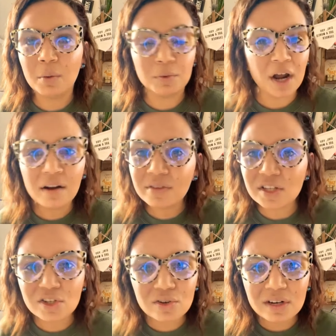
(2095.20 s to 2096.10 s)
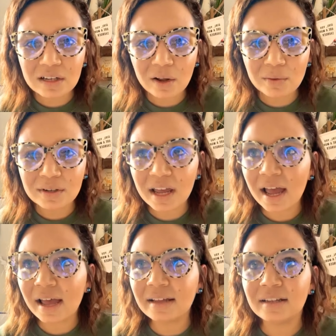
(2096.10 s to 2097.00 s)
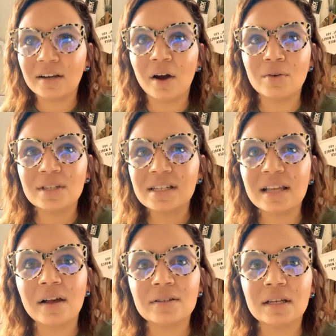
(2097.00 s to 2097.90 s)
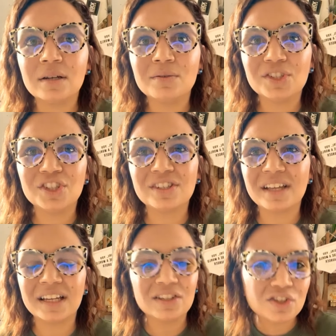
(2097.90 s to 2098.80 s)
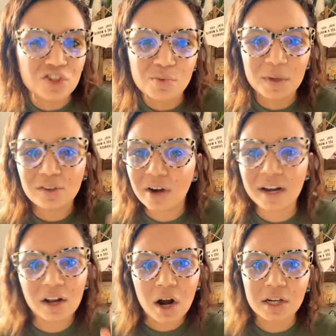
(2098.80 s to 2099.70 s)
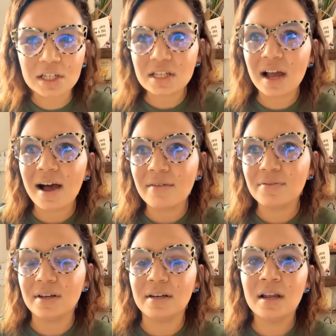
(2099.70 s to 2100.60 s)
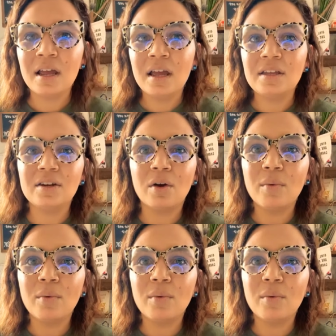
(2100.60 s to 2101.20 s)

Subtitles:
none of it's student loan debt, you know, $6,000, it was just like stupid credit card stuff and, you know,